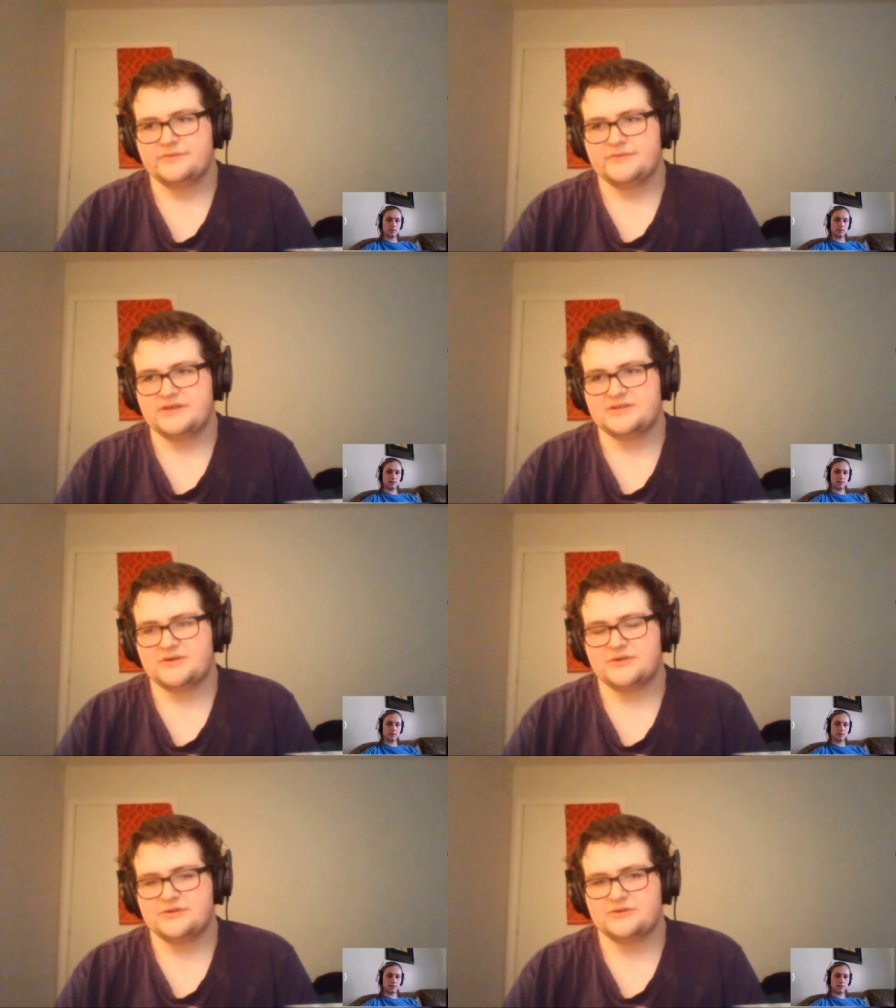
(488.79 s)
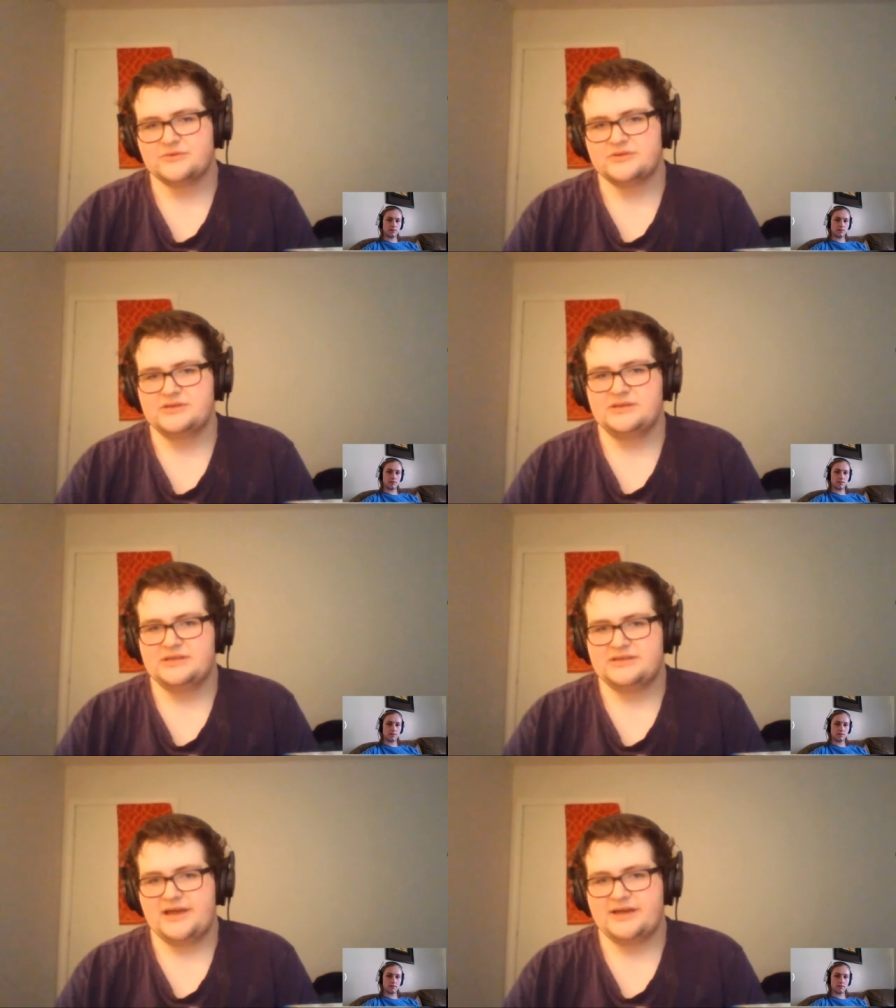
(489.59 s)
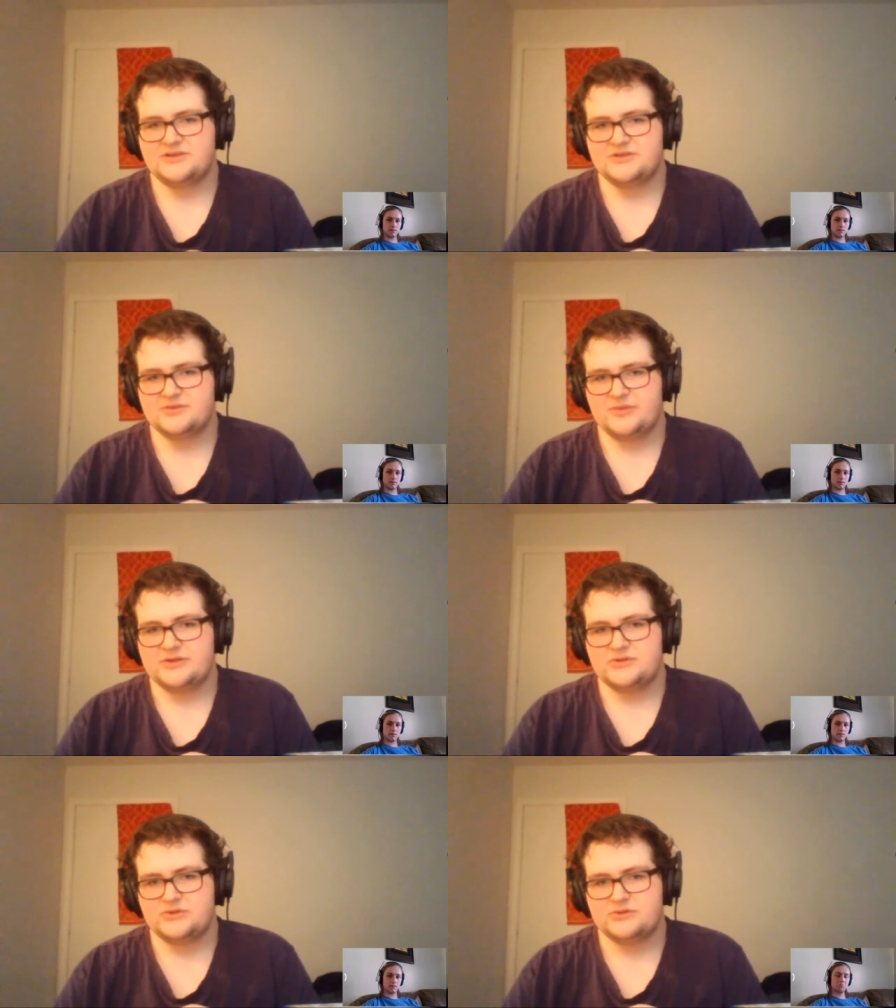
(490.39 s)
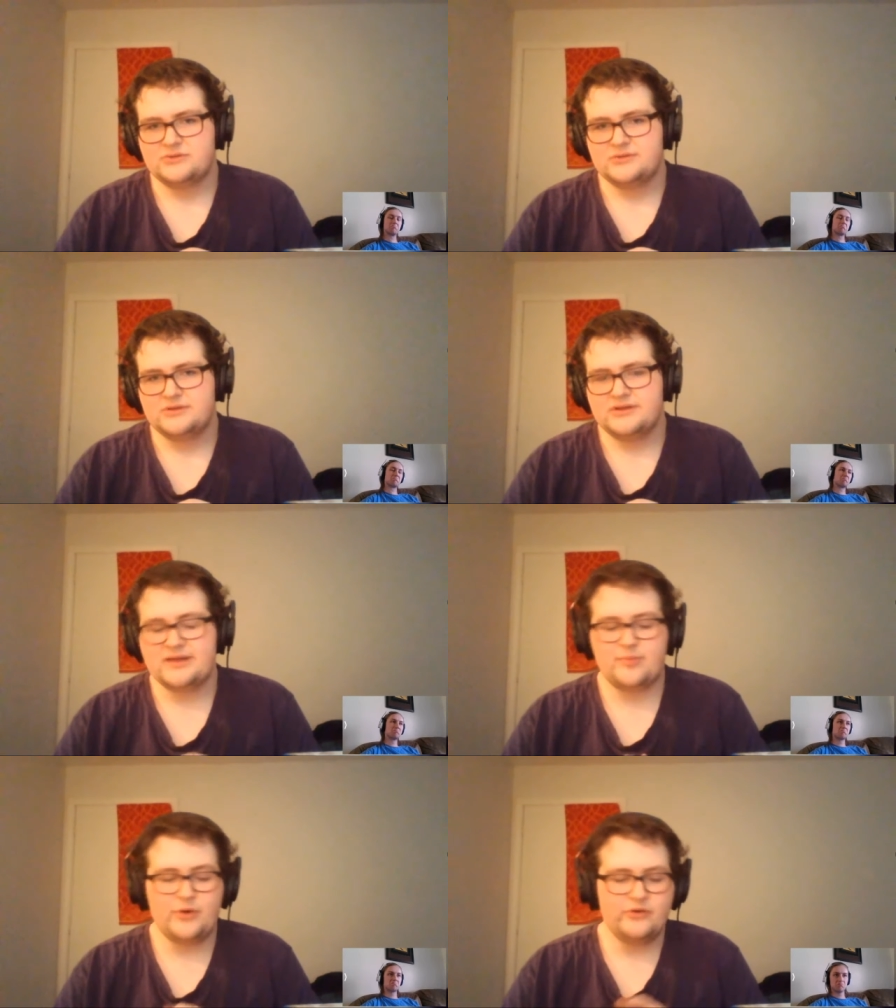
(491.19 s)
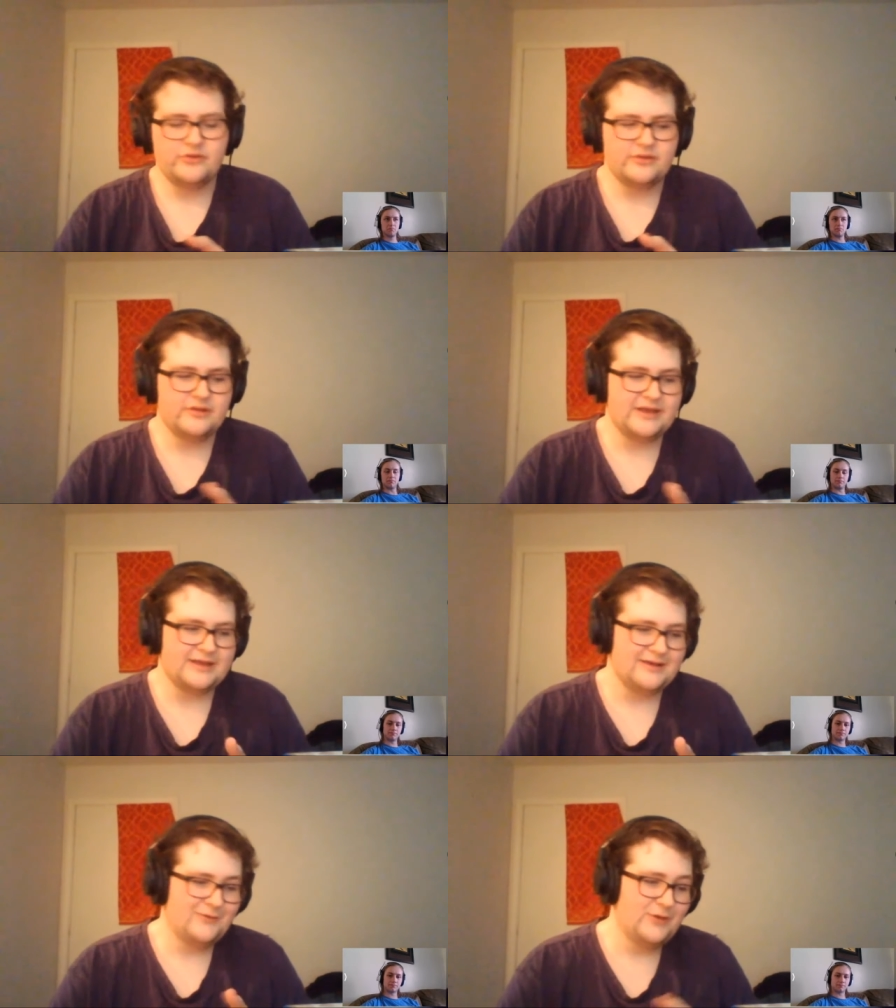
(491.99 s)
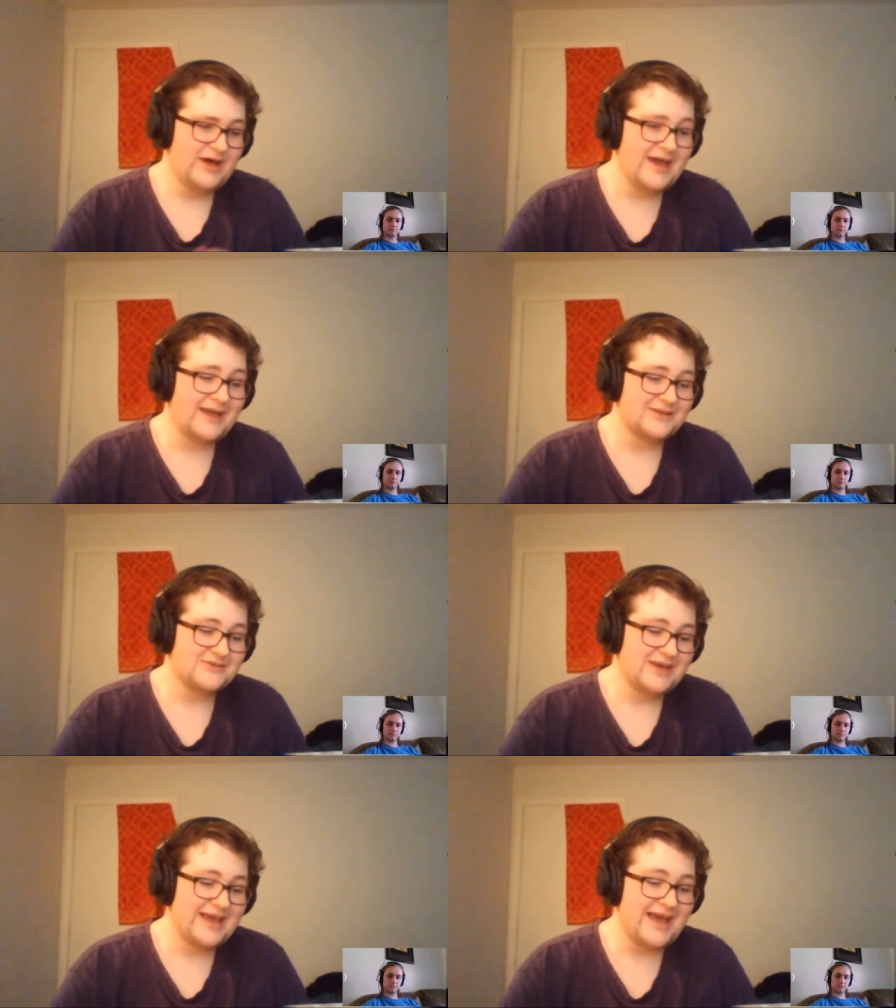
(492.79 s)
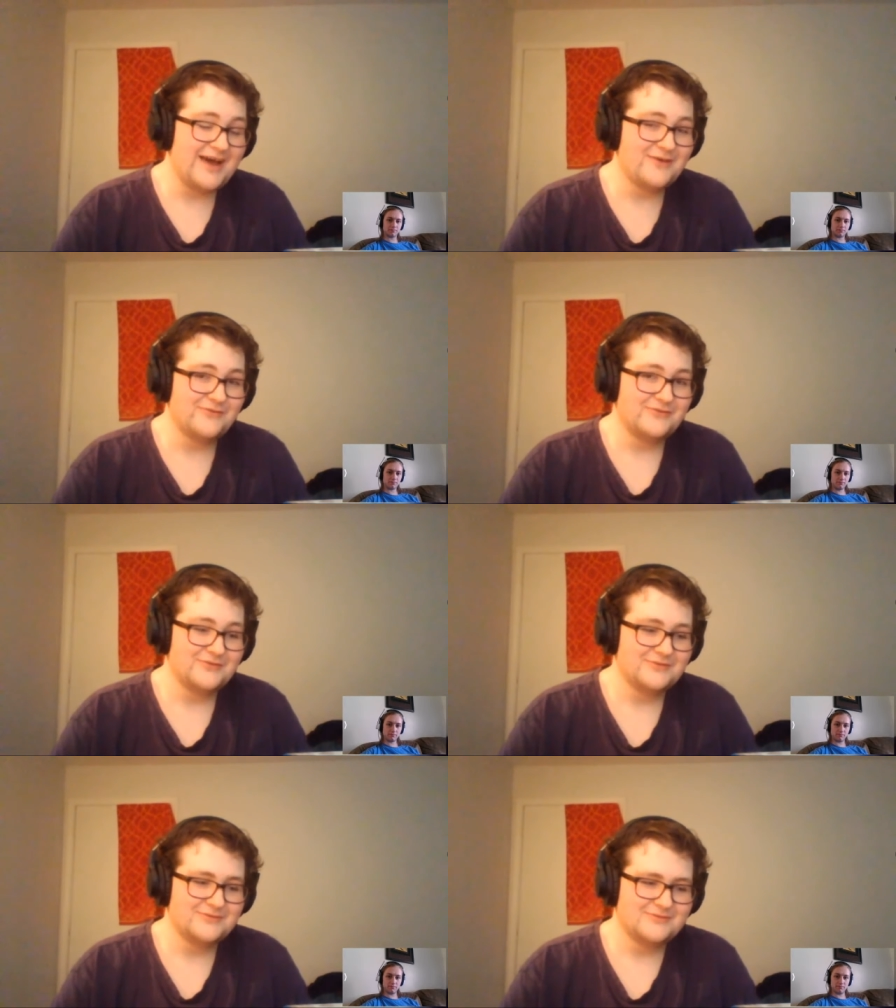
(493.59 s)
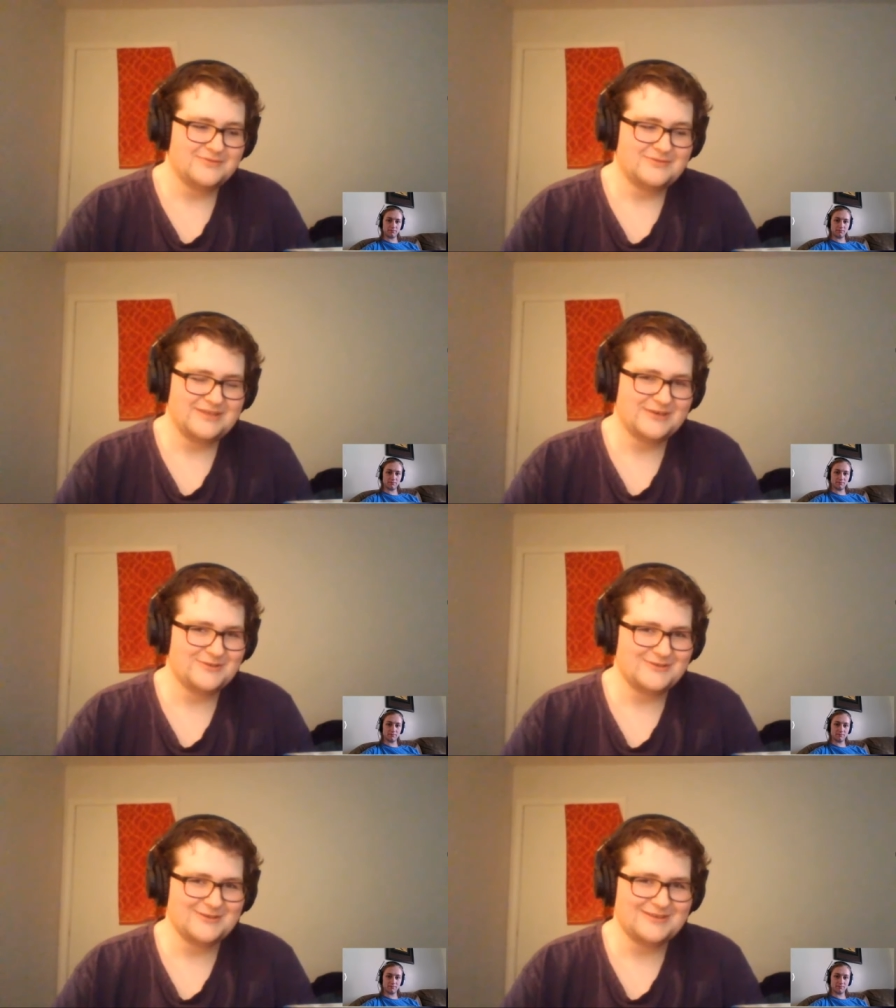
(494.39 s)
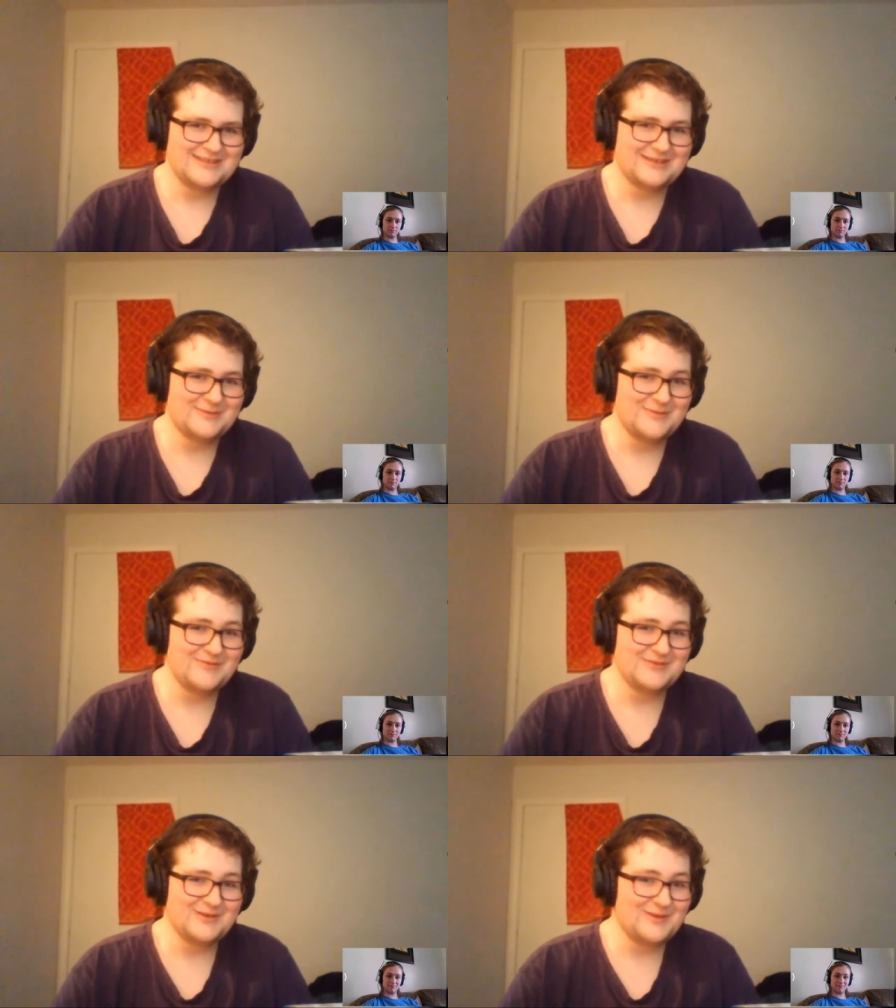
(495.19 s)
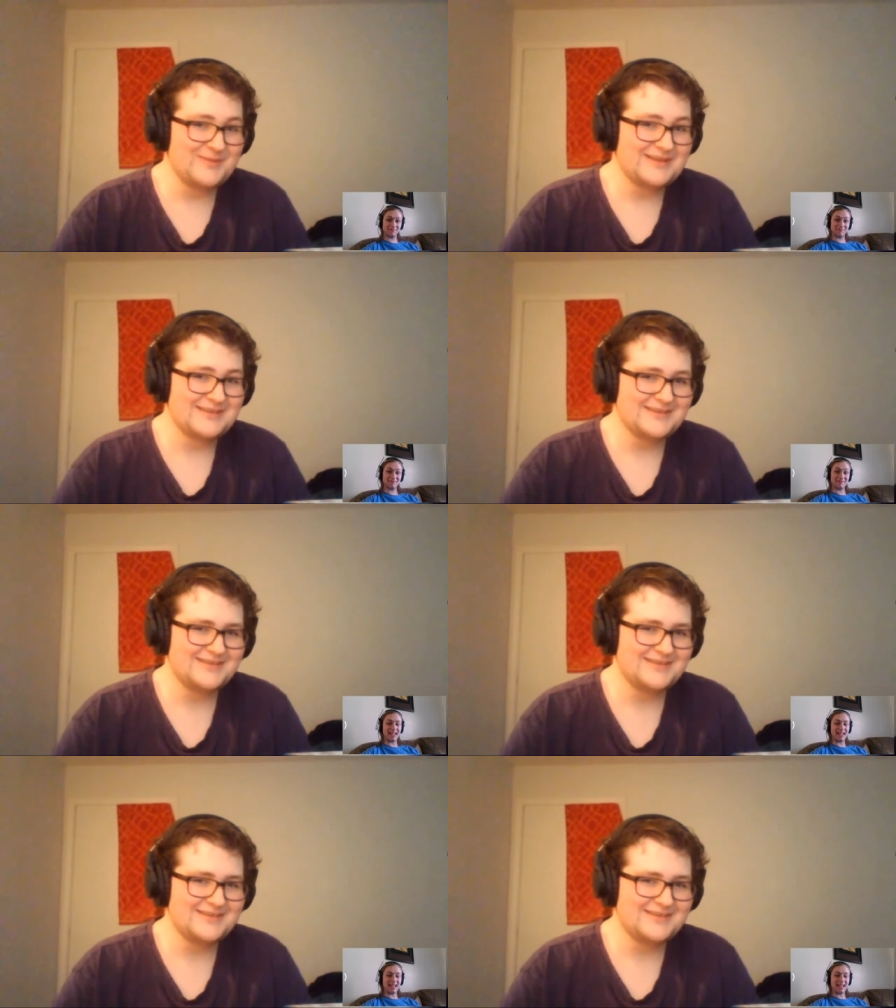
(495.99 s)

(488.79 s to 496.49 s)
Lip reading: It's harder to really get attached as much. Like both, like well, I have Tarantino movies on my list,